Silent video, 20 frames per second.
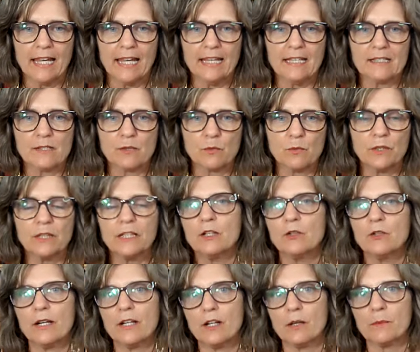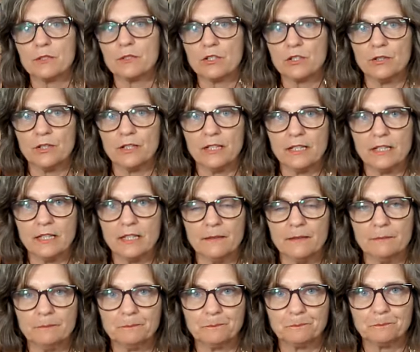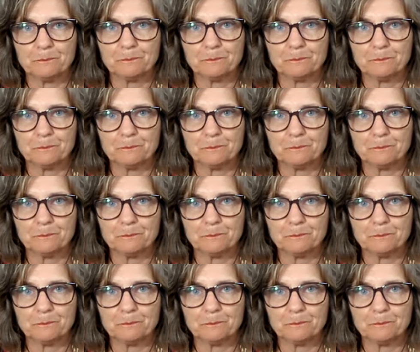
It's a really great opportunity